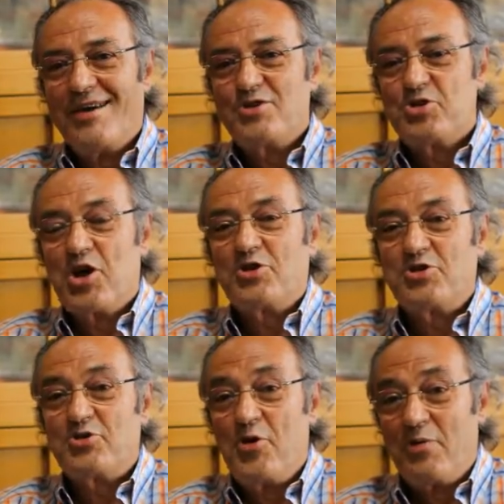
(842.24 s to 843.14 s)

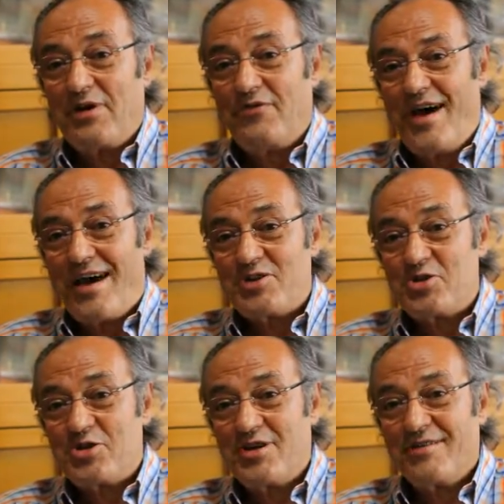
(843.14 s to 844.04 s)
started growing
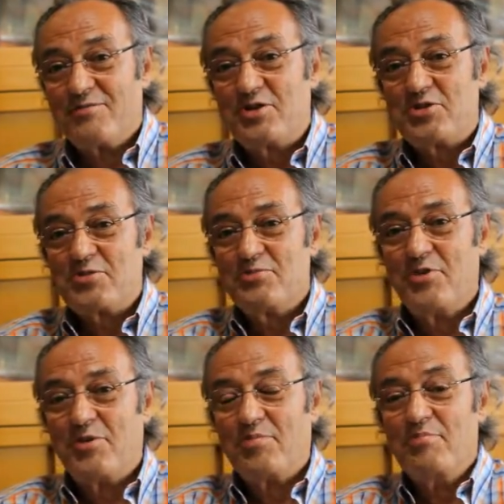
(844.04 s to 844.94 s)
fast, which
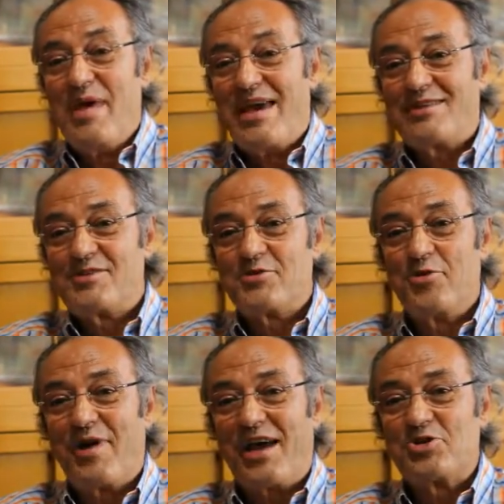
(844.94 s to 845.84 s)
makes
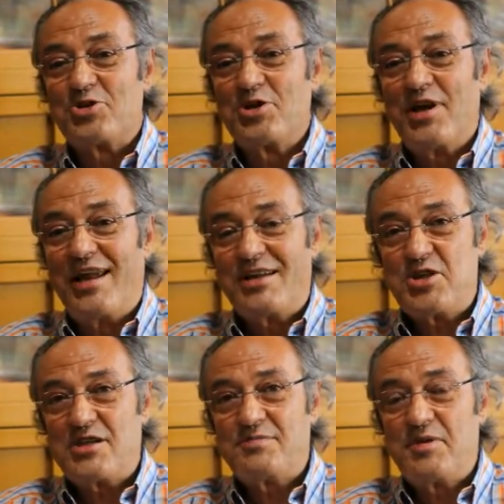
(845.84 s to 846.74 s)
correction and
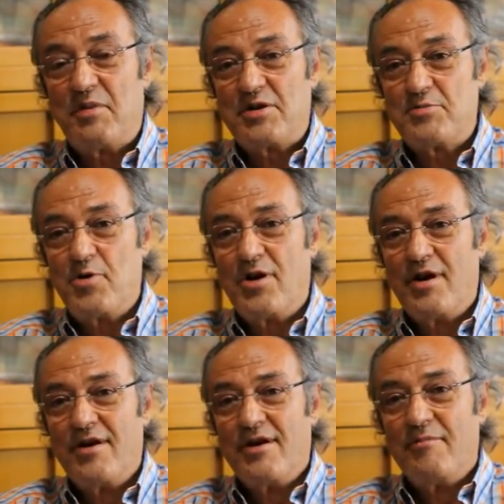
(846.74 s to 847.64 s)
adjustment much
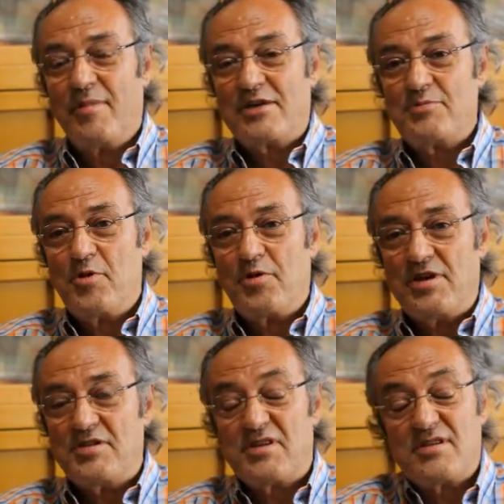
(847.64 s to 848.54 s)
more
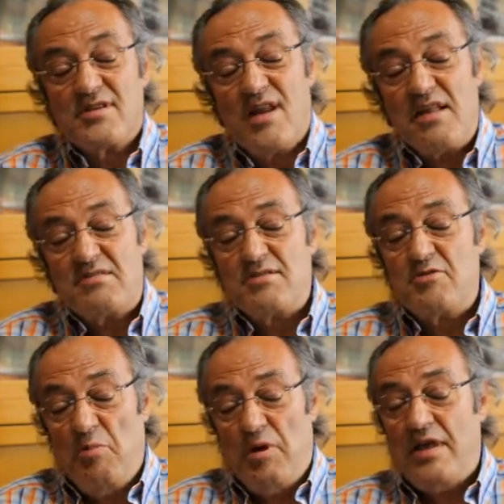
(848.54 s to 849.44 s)
easier. So
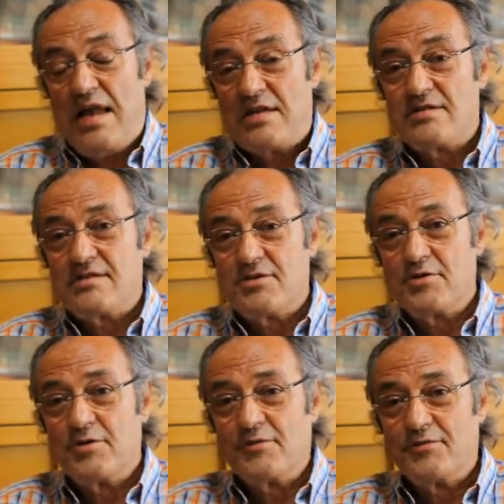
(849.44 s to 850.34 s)
to me, that's
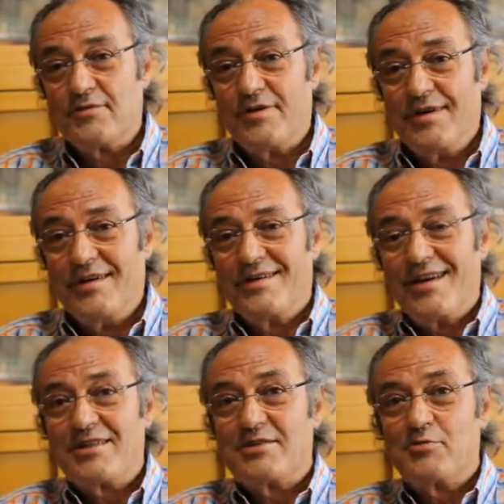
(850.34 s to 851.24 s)

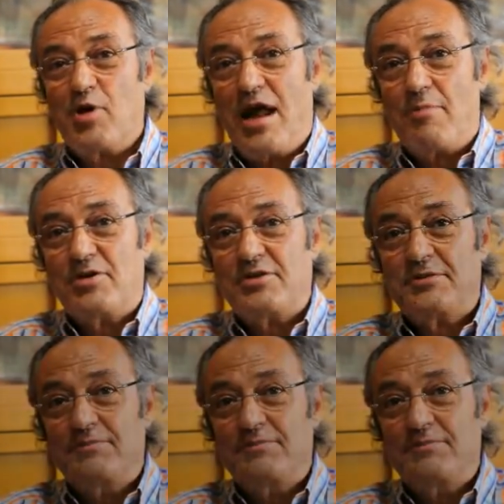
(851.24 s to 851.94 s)
what happened.